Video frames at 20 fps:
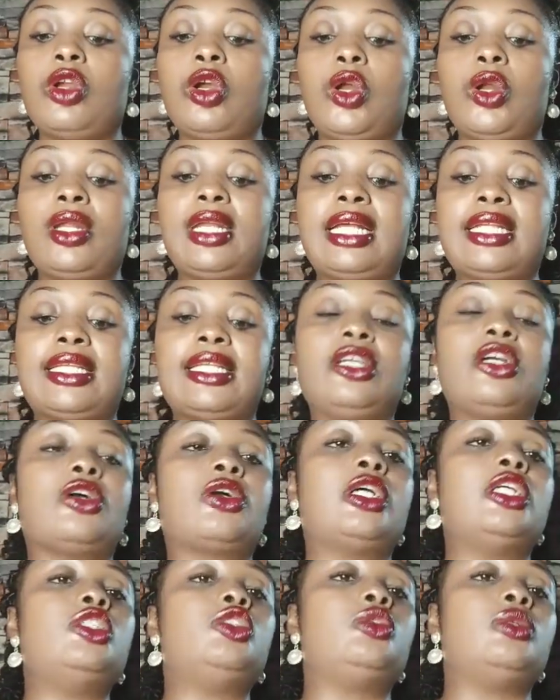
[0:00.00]
Another thing you're
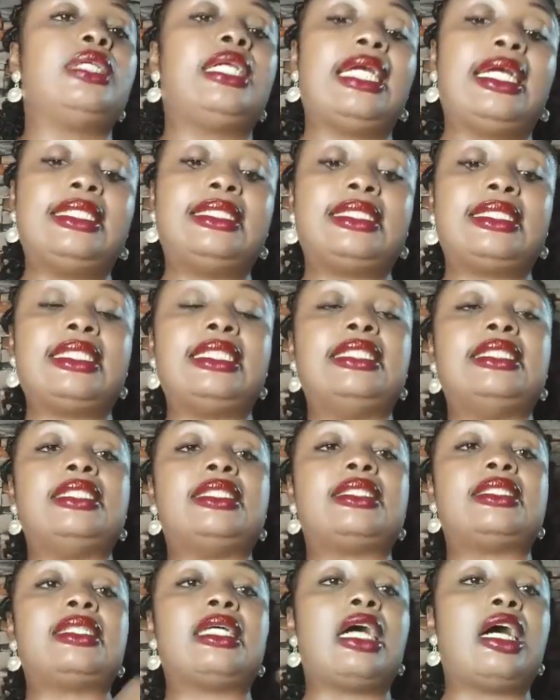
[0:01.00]
going to get
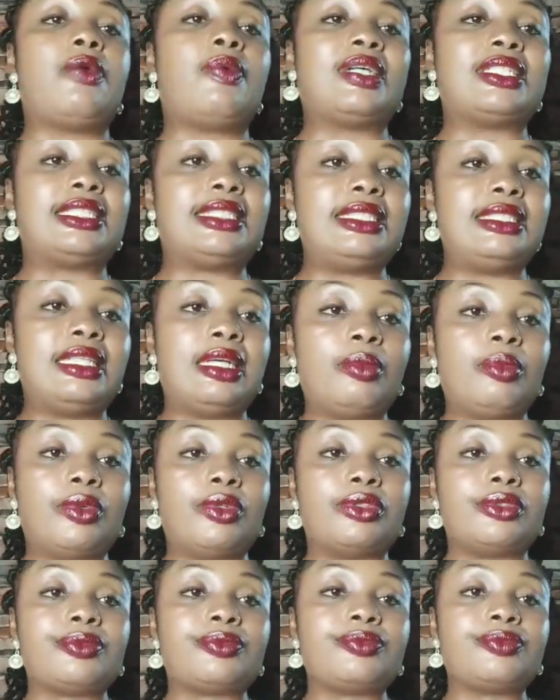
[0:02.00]
is our
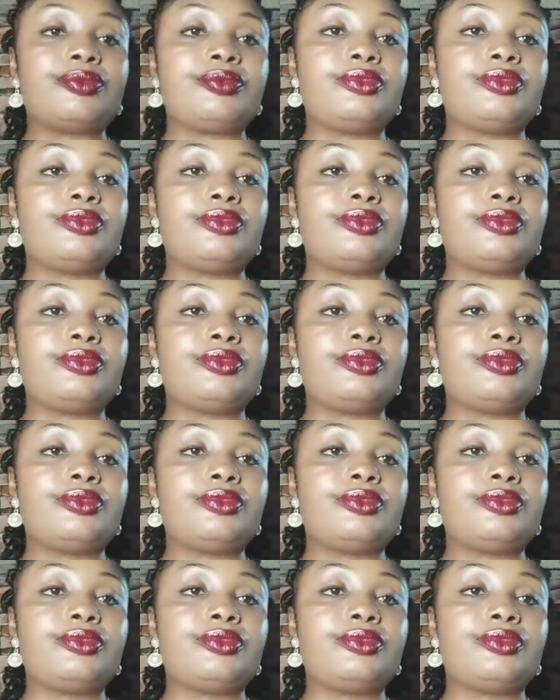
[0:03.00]
cinnamon.